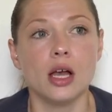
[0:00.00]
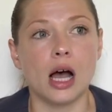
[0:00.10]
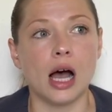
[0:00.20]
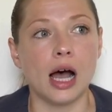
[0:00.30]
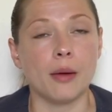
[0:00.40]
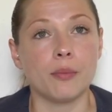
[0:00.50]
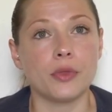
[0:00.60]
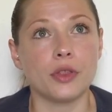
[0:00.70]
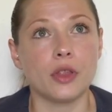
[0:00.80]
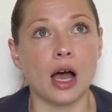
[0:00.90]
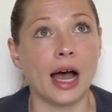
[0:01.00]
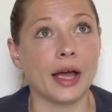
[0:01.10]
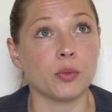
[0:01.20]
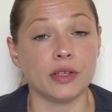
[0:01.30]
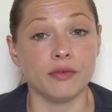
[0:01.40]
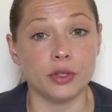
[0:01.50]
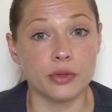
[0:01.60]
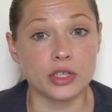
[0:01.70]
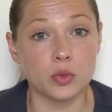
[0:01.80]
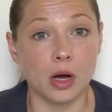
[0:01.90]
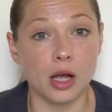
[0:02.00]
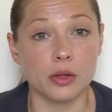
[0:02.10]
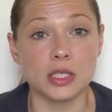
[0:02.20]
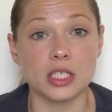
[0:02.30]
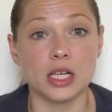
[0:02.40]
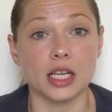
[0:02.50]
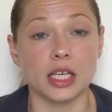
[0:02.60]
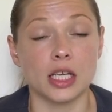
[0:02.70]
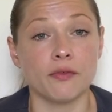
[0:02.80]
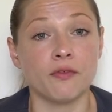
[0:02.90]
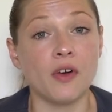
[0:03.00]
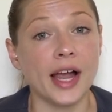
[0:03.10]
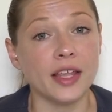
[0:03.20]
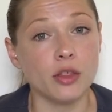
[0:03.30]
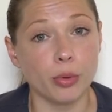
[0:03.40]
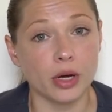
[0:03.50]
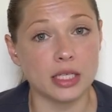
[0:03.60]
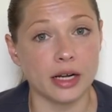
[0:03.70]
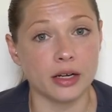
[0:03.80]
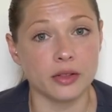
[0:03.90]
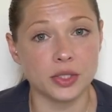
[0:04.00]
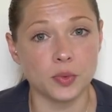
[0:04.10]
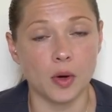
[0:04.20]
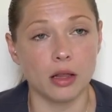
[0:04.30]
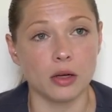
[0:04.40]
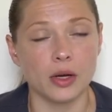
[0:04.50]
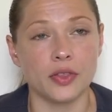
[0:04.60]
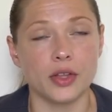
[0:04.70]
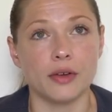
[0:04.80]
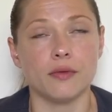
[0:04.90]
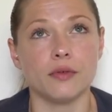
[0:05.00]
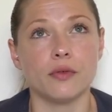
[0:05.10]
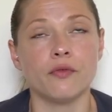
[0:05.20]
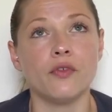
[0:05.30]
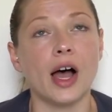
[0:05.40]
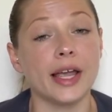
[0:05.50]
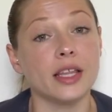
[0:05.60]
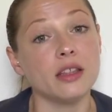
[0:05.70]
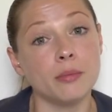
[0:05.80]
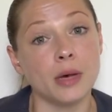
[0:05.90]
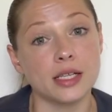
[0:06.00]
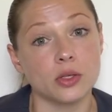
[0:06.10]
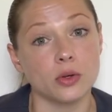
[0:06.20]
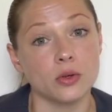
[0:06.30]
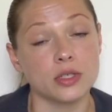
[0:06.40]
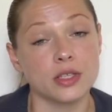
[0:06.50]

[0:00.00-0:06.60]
I review the swallow study, find the breakdown in the swallow, and then find the muscles